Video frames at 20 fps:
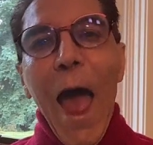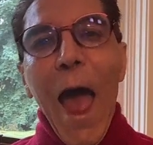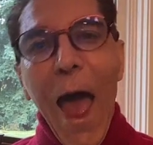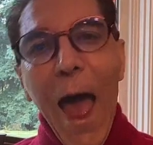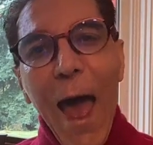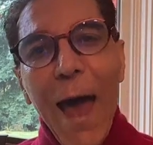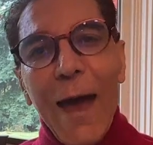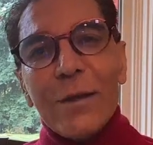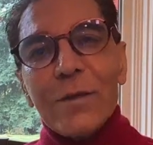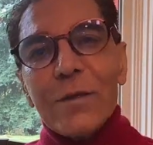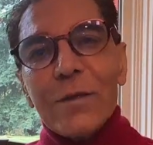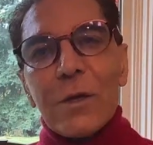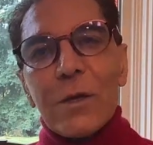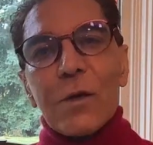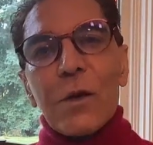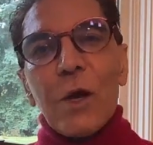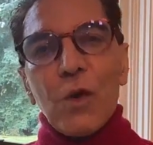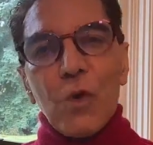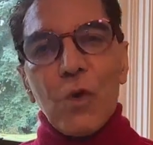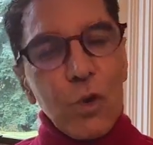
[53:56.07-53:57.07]
And
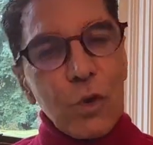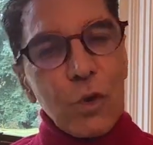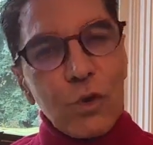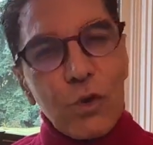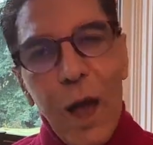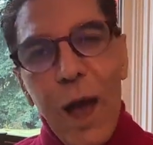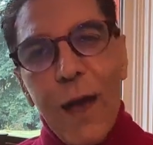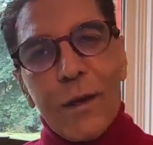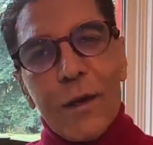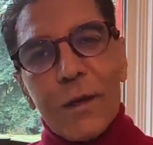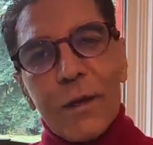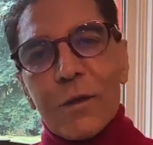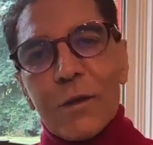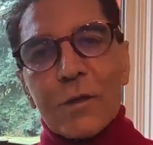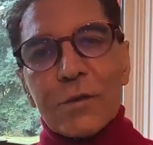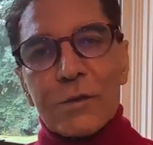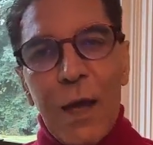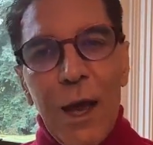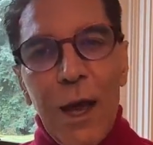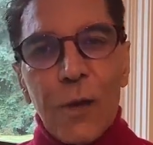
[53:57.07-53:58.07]
a good diet
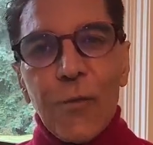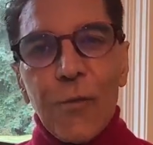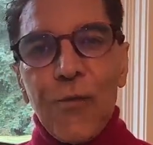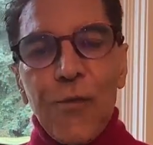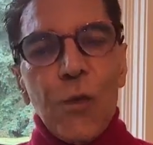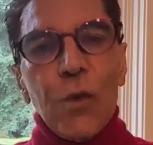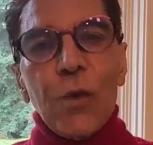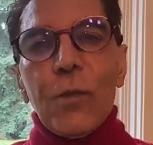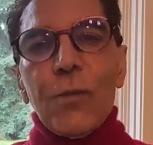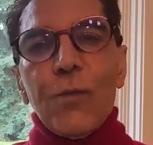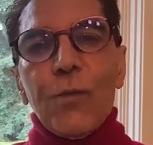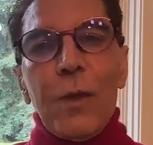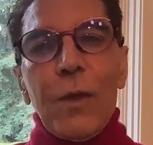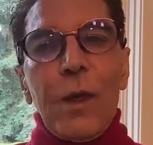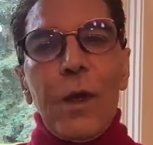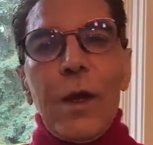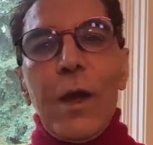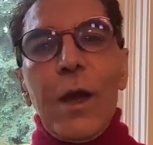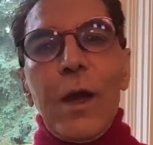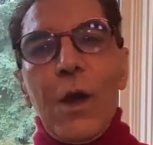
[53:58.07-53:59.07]
is helpful.
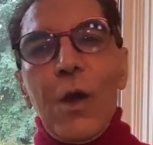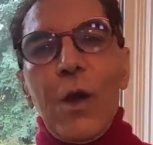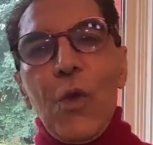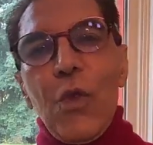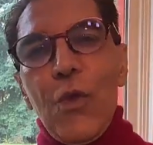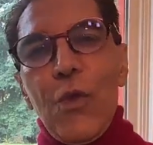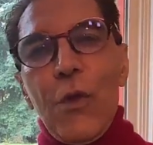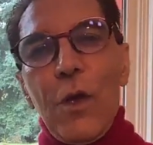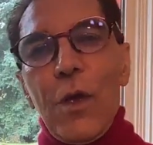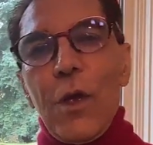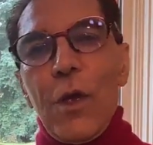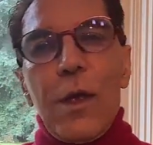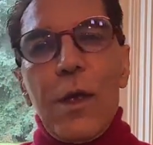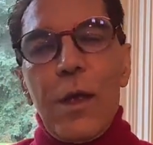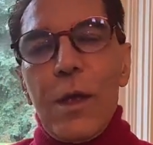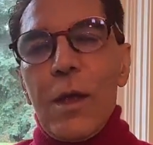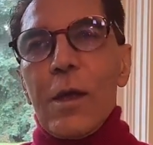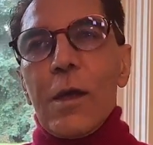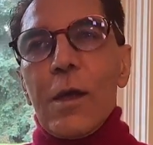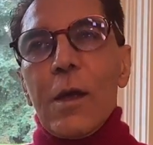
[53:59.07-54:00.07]

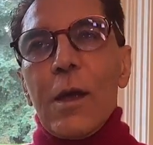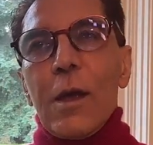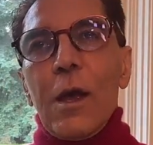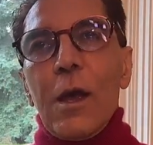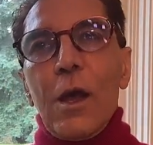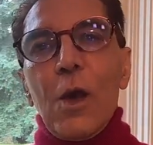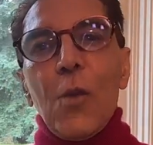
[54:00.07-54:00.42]
The